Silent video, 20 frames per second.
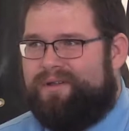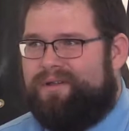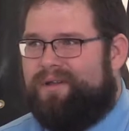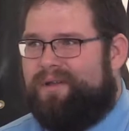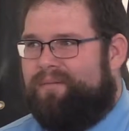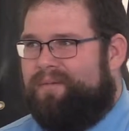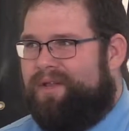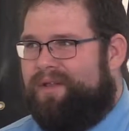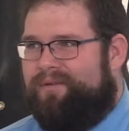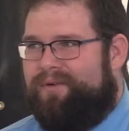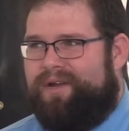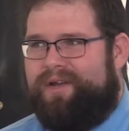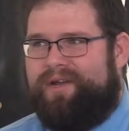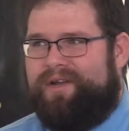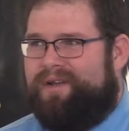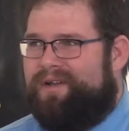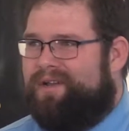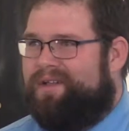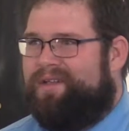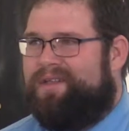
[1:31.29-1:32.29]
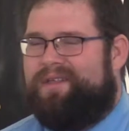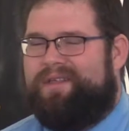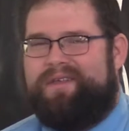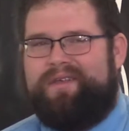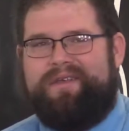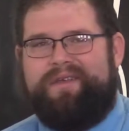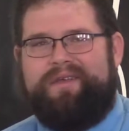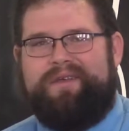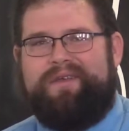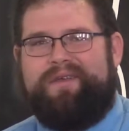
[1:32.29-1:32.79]
I mean, we're,
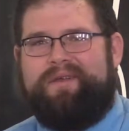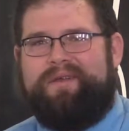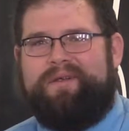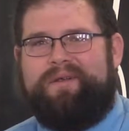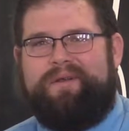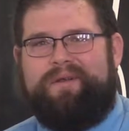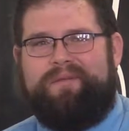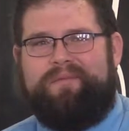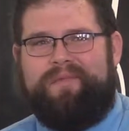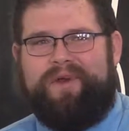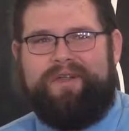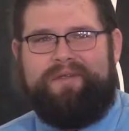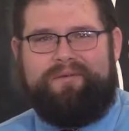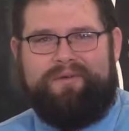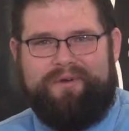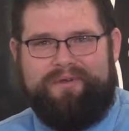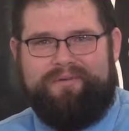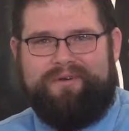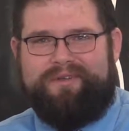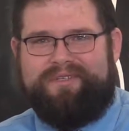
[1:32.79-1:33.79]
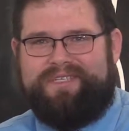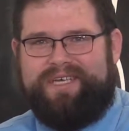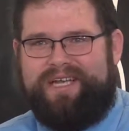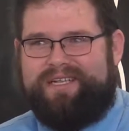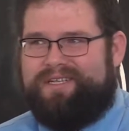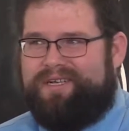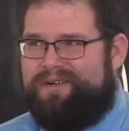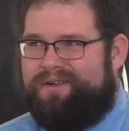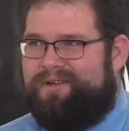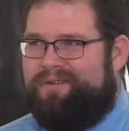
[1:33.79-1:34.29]
brother, we're the ones
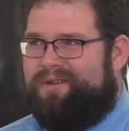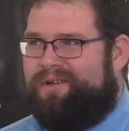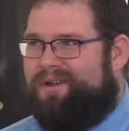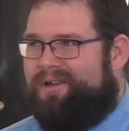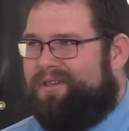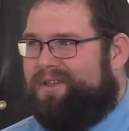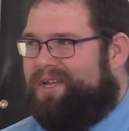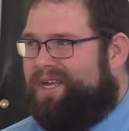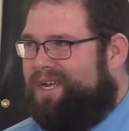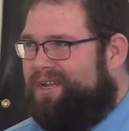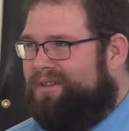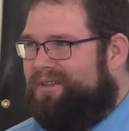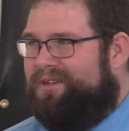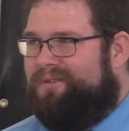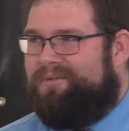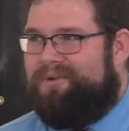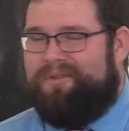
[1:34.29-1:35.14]
out there doing all the killing.